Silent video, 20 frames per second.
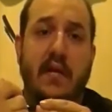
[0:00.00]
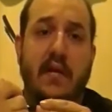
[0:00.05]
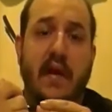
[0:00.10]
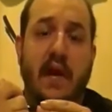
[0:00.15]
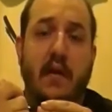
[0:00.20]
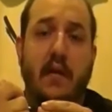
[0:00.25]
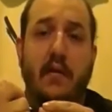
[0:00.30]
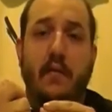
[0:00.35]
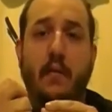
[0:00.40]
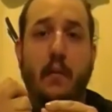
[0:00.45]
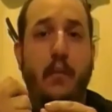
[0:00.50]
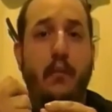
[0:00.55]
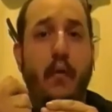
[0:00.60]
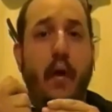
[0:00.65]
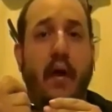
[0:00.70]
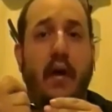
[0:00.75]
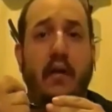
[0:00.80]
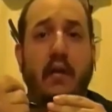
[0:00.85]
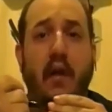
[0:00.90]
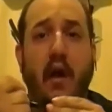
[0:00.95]
Now, if we
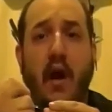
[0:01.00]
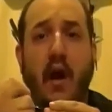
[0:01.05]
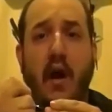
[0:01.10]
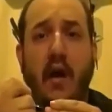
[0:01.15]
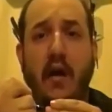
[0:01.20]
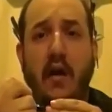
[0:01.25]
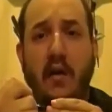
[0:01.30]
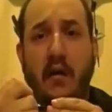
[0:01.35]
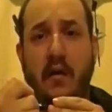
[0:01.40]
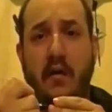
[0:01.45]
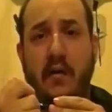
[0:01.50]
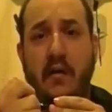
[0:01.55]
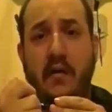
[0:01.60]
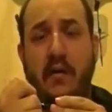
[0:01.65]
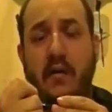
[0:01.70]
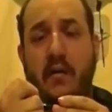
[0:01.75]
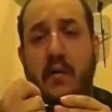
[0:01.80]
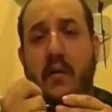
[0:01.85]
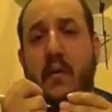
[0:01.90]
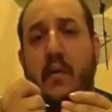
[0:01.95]
break a law,
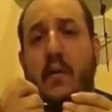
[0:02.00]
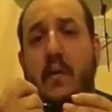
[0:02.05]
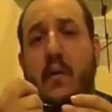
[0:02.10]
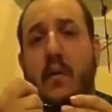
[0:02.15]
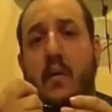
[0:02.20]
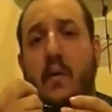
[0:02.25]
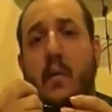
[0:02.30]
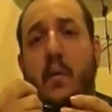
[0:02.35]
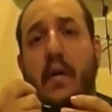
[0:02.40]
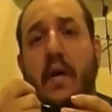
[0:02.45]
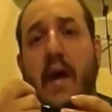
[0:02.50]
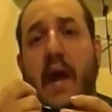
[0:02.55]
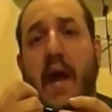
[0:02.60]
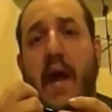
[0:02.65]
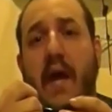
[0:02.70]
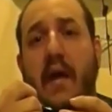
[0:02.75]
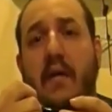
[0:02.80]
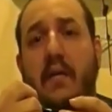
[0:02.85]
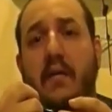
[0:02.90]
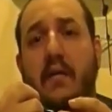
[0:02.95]
we
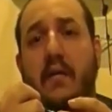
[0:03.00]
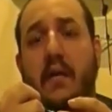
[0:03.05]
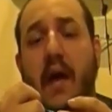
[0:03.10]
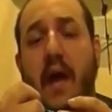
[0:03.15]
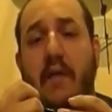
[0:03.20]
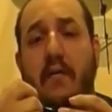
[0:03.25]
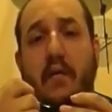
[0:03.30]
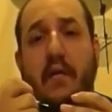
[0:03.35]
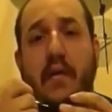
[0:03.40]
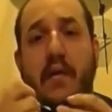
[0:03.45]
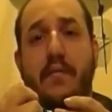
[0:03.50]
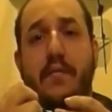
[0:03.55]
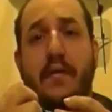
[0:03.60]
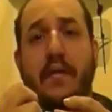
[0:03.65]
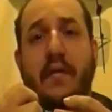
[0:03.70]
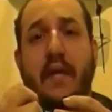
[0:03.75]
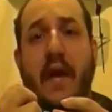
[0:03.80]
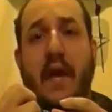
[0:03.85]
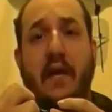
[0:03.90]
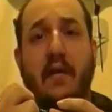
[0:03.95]
can have our
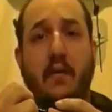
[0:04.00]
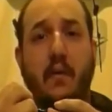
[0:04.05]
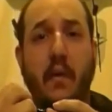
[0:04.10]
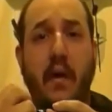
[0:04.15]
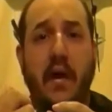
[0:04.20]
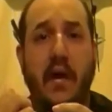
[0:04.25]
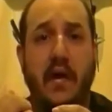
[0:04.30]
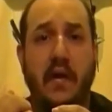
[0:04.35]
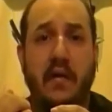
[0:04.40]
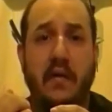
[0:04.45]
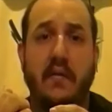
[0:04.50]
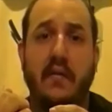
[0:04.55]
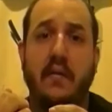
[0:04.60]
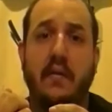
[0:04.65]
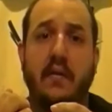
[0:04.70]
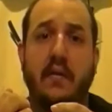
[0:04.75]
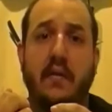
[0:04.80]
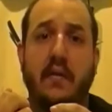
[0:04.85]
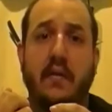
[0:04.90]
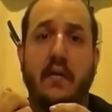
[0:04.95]
liberty taken away,
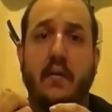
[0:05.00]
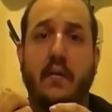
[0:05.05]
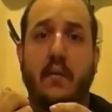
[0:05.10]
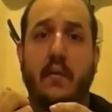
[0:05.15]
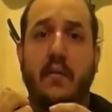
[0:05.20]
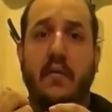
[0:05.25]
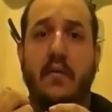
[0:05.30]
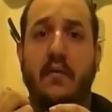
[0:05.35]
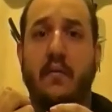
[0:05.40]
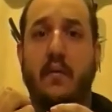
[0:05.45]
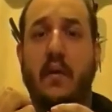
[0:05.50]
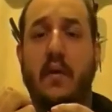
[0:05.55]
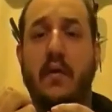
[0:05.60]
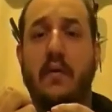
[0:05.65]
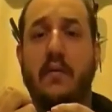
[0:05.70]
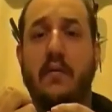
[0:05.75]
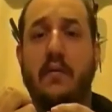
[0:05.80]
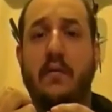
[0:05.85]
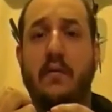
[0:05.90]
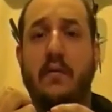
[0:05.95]
which is
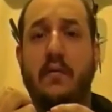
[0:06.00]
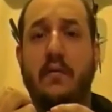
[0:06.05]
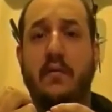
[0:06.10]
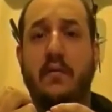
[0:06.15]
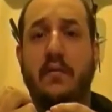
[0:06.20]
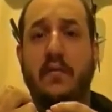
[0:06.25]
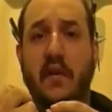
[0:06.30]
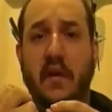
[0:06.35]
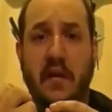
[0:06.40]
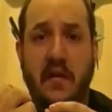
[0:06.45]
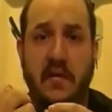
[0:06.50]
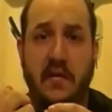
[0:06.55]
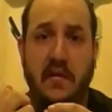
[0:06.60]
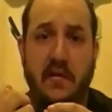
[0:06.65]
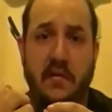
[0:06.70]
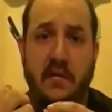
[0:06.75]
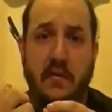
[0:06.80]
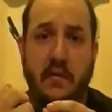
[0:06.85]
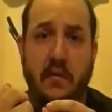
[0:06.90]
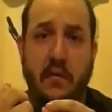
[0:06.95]
what
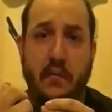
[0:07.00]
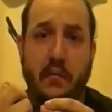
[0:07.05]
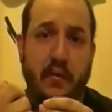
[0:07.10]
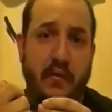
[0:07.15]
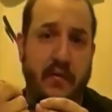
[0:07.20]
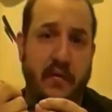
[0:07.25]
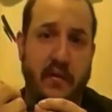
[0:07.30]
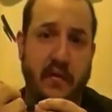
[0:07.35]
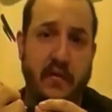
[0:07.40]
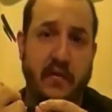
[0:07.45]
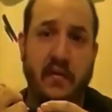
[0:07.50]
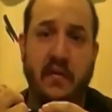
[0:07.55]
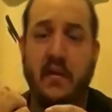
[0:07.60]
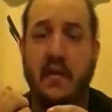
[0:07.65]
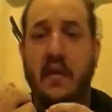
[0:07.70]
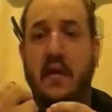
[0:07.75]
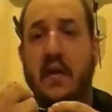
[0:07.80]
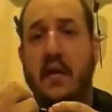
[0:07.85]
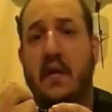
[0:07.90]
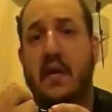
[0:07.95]
jail or prison
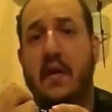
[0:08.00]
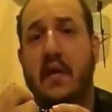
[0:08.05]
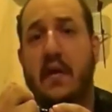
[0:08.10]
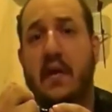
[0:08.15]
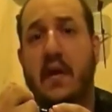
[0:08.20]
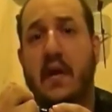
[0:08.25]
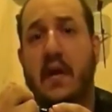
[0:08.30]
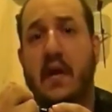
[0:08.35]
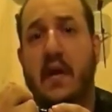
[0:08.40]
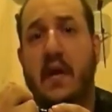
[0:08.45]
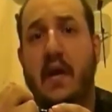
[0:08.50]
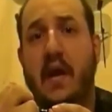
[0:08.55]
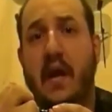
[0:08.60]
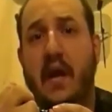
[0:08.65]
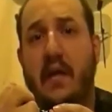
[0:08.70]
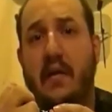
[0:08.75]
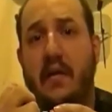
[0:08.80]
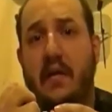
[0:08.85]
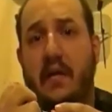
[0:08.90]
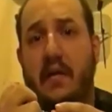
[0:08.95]

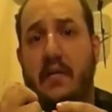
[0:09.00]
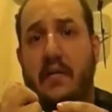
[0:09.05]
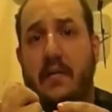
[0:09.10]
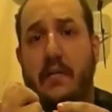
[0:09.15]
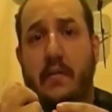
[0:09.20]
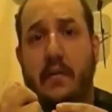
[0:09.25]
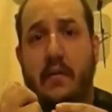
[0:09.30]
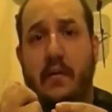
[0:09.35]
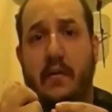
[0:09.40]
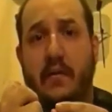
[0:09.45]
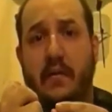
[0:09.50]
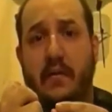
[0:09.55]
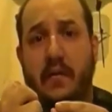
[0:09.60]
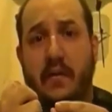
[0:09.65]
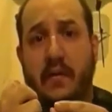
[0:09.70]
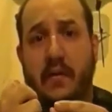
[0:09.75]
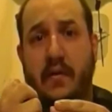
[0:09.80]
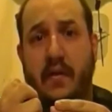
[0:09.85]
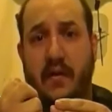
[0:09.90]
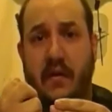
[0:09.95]
and uh, similar
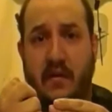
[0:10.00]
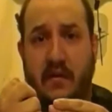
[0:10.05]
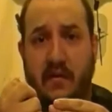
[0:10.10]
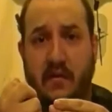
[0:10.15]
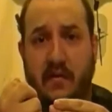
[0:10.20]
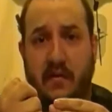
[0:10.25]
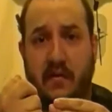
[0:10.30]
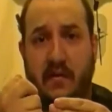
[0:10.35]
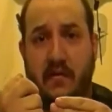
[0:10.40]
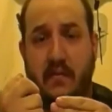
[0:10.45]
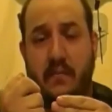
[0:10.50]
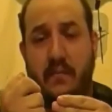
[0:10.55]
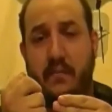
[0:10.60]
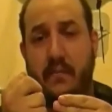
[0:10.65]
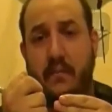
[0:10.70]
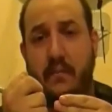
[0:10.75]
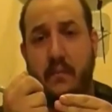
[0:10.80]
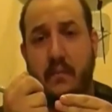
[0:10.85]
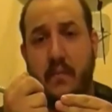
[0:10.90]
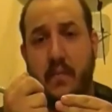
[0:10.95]
things
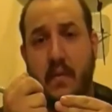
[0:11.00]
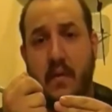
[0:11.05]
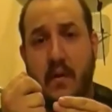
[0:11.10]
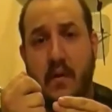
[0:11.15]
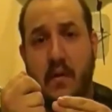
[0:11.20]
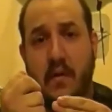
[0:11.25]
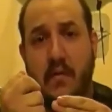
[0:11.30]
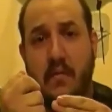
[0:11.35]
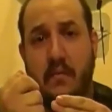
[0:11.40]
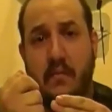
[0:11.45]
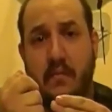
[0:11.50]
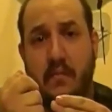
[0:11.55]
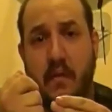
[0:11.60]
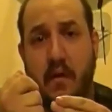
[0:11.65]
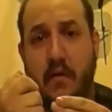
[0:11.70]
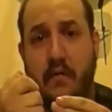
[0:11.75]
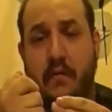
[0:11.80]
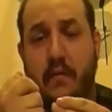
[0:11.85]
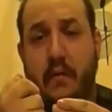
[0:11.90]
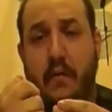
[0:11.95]

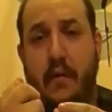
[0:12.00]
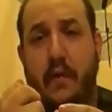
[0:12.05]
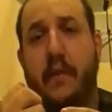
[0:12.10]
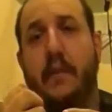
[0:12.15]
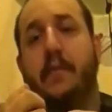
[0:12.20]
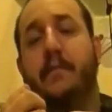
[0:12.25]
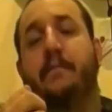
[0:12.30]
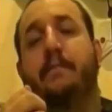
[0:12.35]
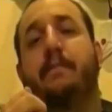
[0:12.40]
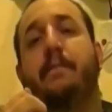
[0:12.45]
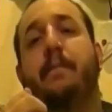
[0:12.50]
are for.